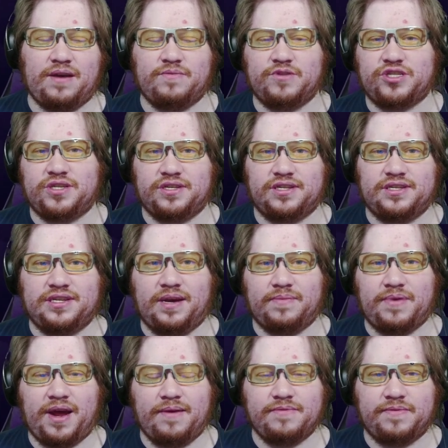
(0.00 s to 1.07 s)
which can
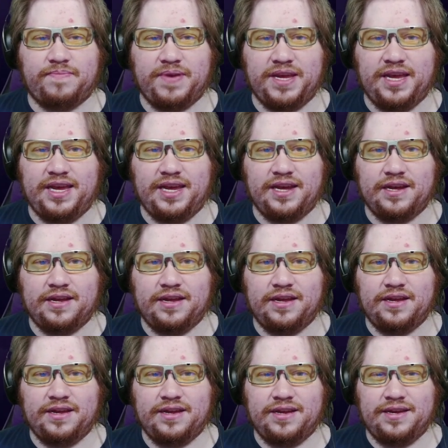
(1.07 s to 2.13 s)
sometimes be
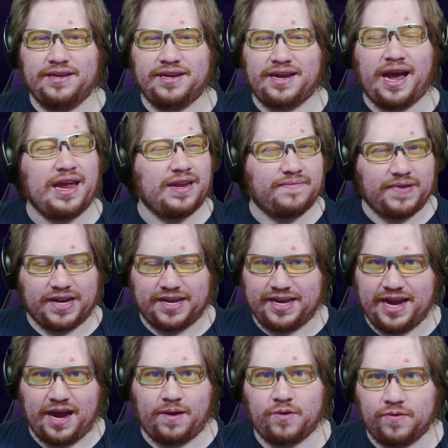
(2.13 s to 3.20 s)
kind of a
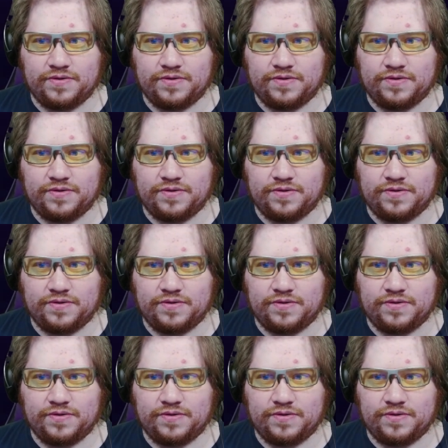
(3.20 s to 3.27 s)
downer.